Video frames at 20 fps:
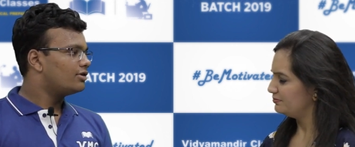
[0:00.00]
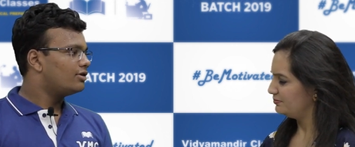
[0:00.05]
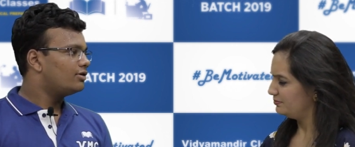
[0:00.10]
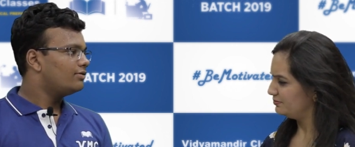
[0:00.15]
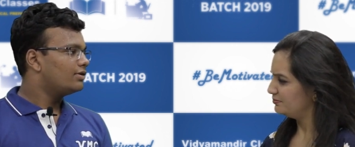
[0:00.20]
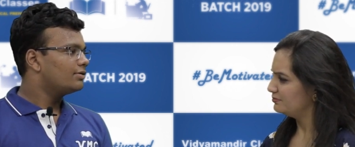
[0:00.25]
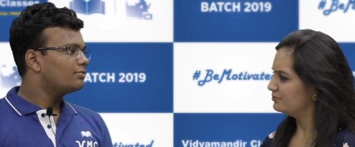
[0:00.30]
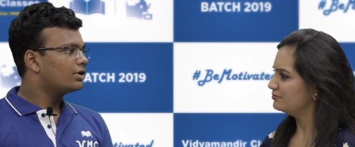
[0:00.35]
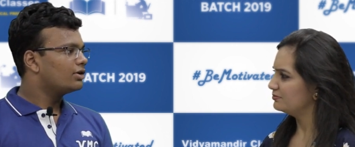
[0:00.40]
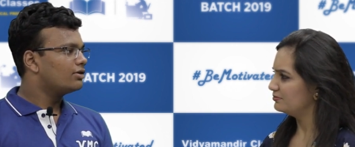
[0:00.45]

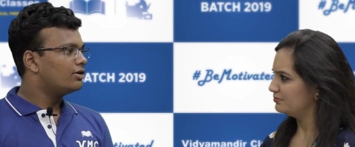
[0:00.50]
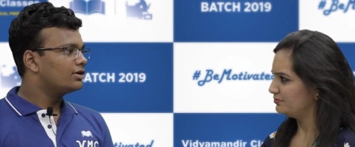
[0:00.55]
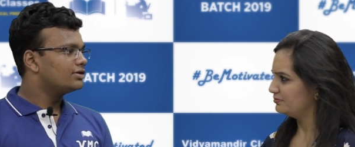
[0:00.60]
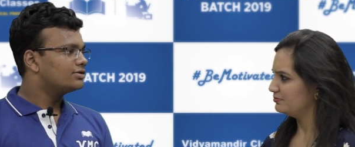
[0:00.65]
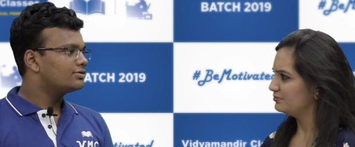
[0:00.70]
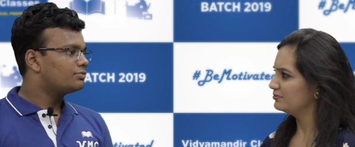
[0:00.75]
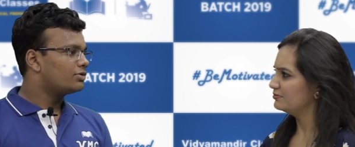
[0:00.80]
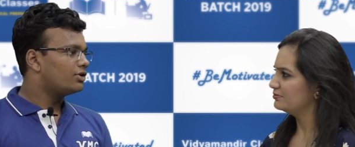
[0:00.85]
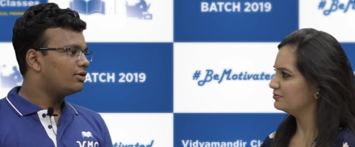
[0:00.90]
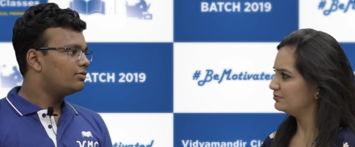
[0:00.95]
Speaker 1: solving
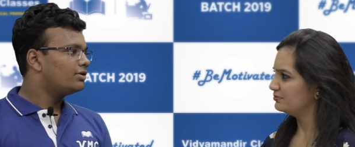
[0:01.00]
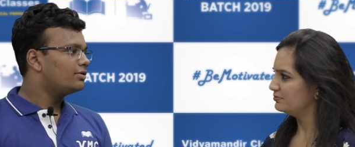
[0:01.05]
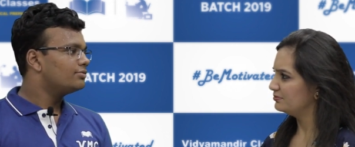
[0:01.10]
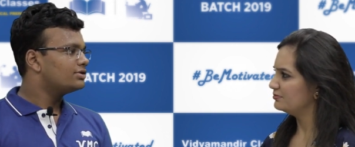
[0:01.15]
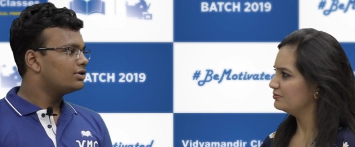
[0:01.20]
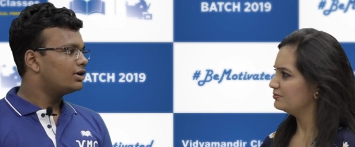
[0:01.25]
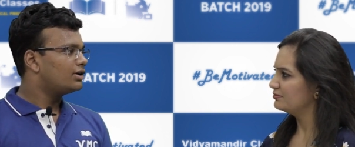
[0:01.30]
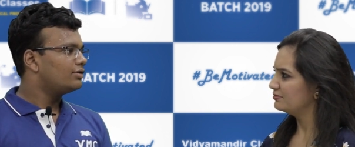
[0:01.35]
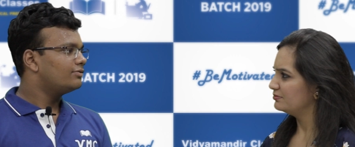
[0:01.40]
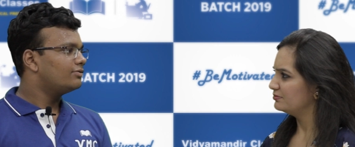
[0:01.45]
because
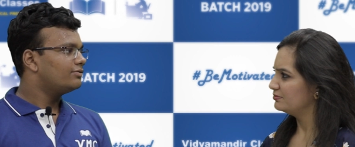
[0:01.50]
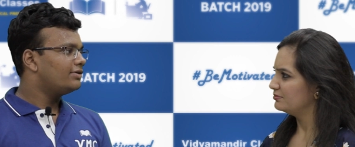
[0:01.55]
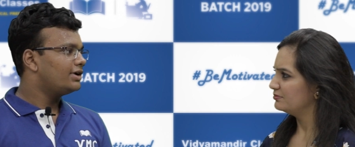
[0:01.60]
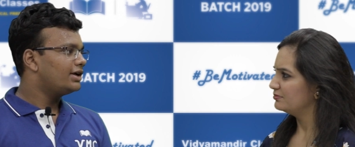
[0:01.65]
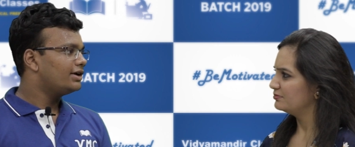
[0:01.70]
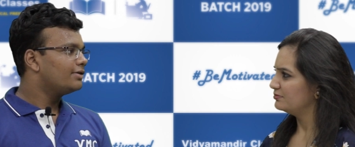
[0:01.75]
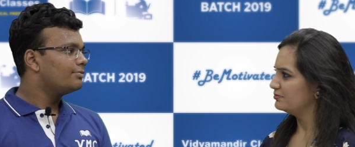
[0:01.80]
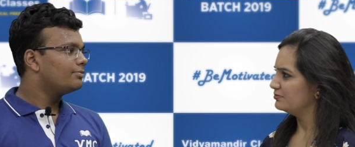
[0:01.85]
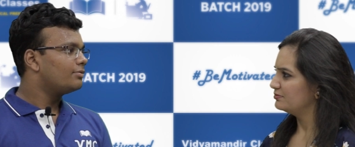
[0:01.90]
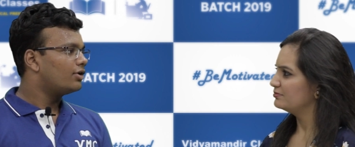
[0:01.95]
problems are
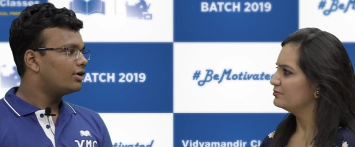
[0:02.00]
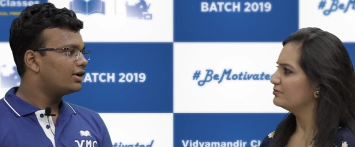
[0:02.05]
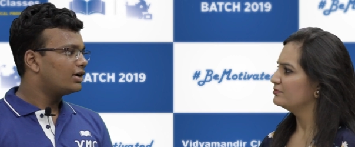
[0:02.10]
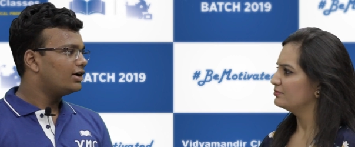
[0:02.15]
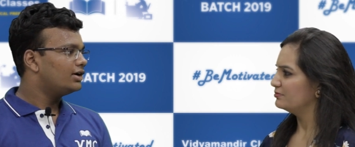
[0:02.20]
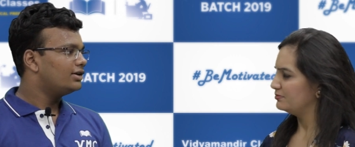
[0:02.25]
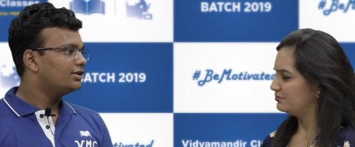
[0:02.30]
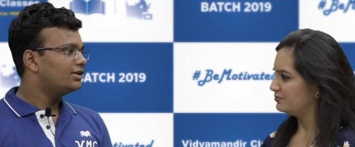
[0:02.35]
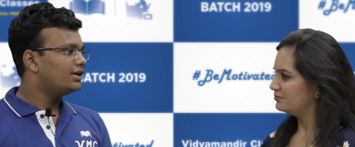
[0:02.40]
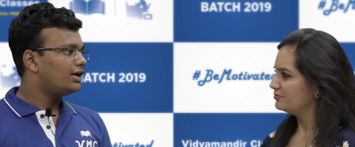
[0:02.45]
very
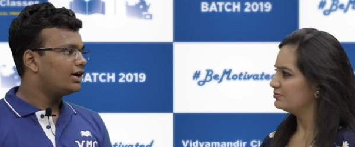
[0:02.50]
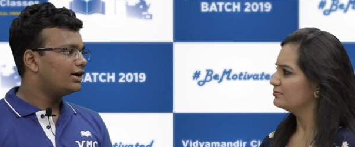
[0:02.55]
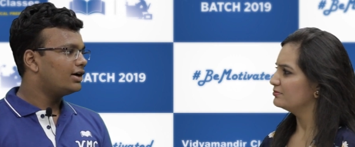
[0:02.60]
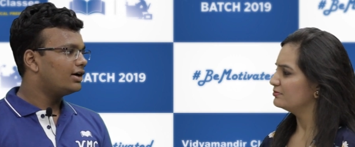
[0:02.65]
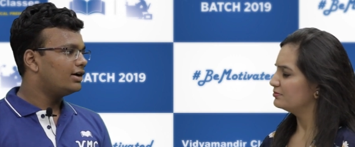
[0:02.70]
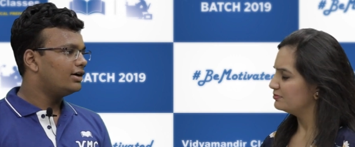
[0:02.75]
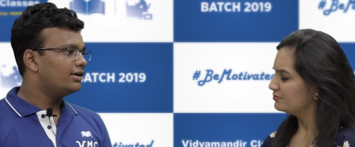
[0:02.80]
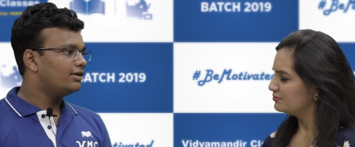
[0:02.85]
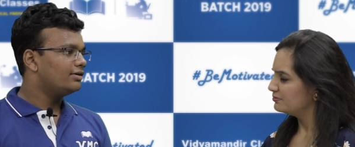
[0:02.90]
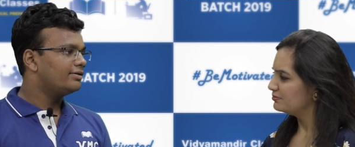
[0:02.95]
important in that,
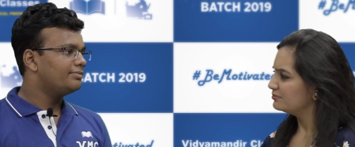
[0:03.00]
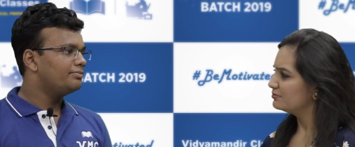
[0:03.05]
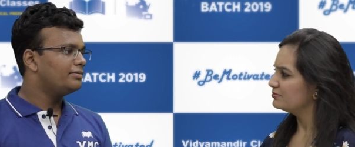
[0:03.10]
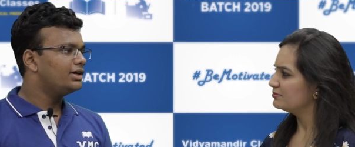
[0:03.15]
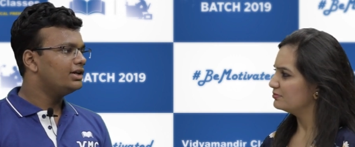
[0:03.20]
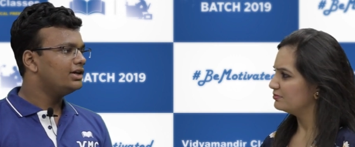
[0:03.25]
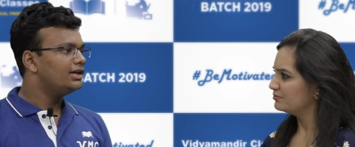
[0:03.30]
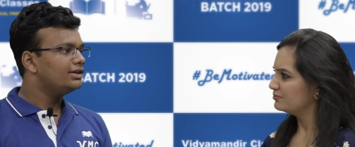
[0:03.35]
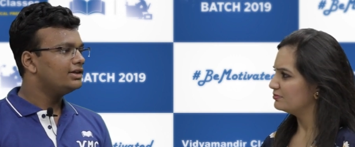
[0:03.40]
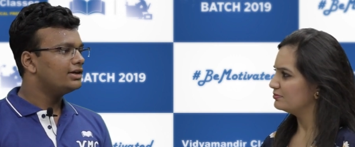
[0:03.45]
and
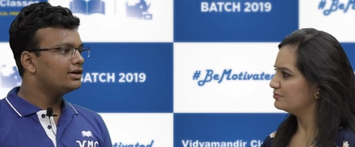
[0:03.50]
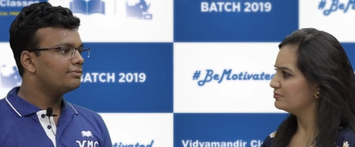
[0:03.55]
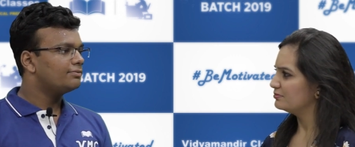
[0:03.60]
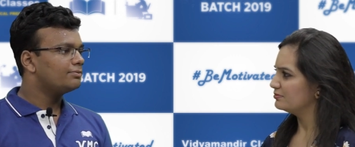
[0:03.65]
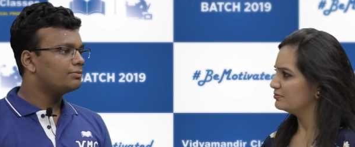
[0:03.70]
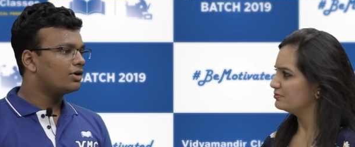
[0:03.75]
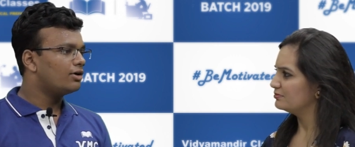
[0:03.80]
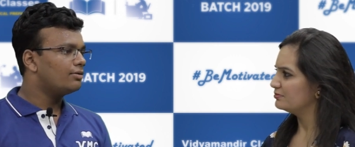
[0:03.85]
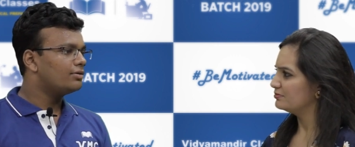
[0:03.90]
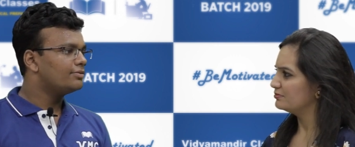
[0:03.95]
mainly their
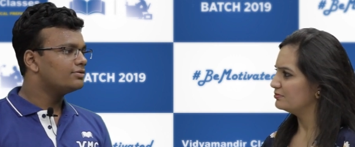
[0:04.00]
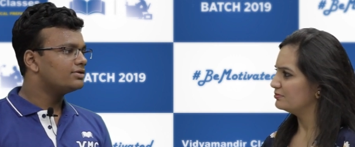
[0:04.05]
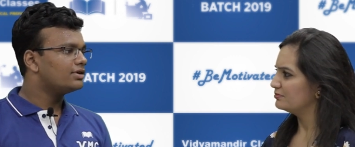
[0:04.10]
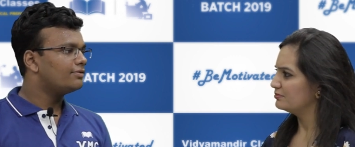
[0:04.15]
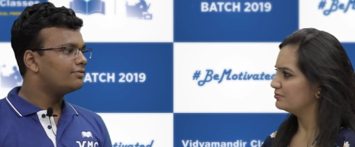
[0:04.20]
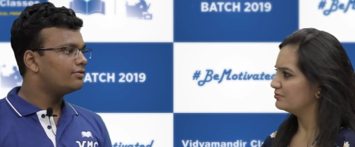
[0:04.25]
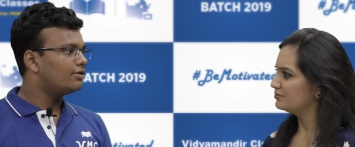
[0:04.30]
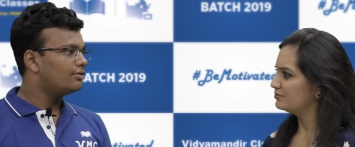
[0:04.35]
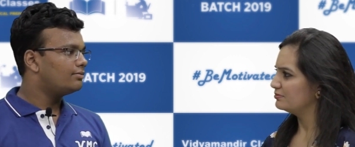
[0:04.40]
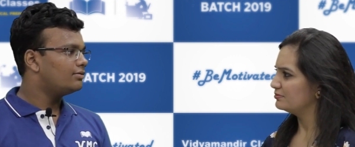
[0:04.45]
problems
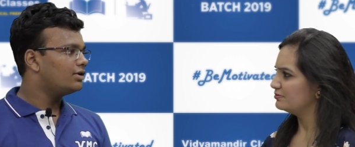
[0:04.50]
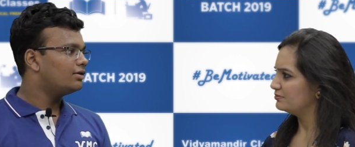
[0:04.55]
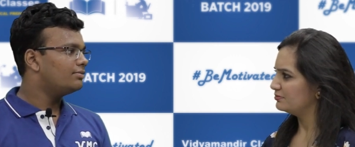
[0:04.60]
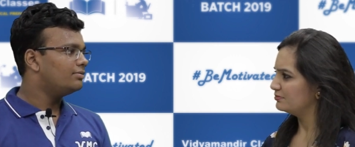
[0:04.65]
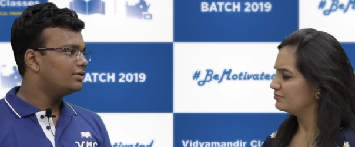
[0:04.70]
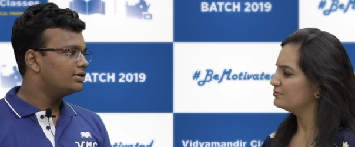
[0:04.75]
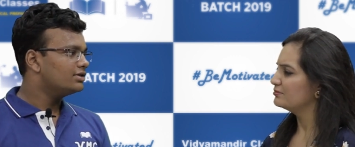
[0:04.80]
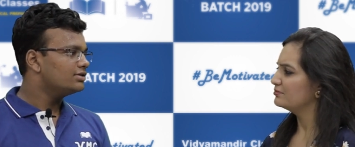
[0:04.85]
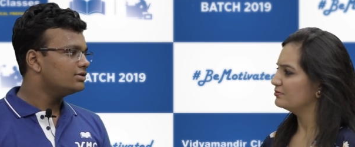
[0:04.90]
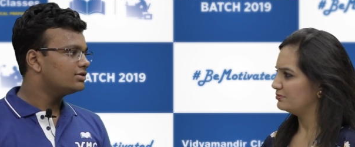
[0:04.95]
are formula
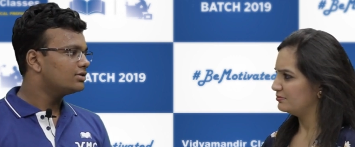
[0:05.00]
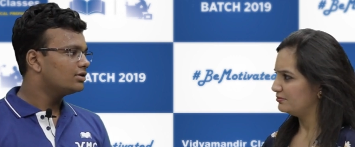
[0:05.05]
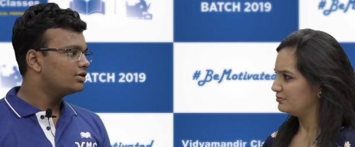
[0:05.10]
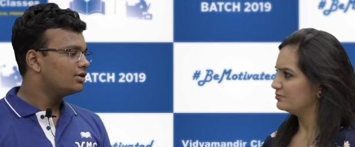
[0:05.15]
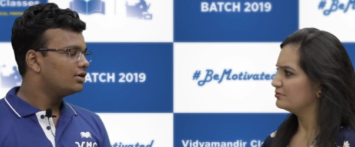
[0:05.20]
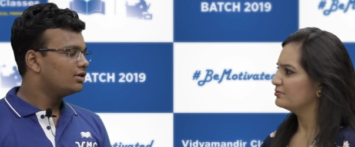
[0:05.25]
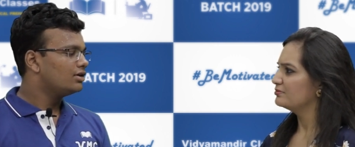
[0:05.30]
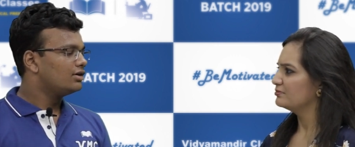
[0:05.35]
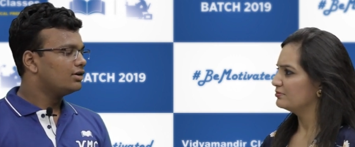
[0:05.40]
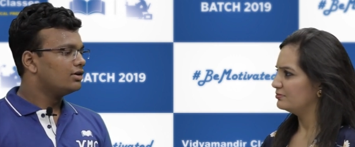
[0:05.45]
based.
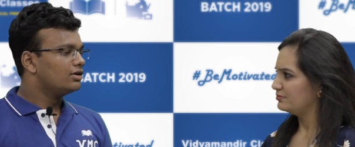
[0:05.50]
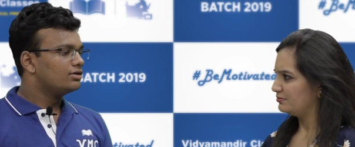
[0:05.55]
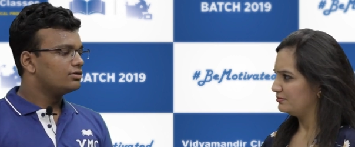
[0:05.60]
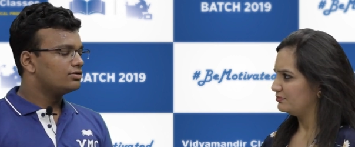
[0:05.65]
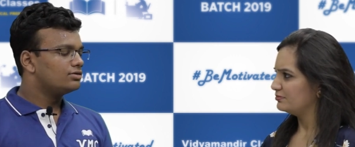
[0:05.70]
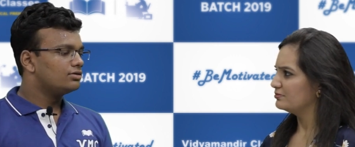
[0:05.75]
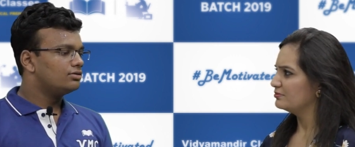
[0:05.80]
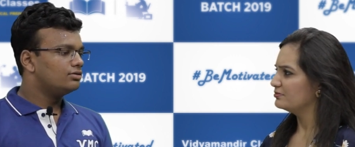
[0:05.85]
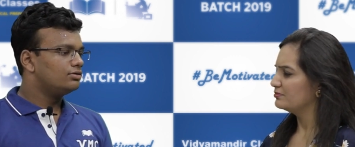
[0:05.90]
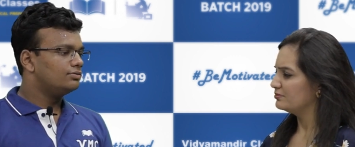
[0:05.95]

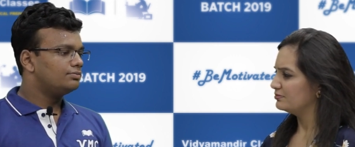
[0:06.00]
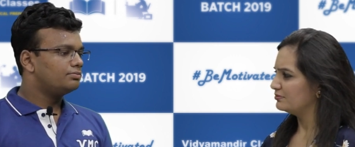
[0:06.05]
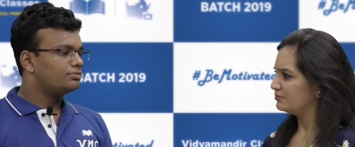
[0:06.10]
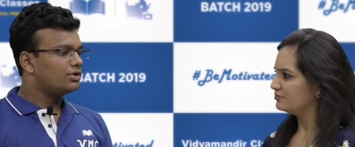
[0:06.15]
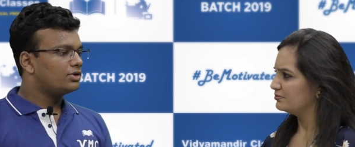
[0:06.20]
So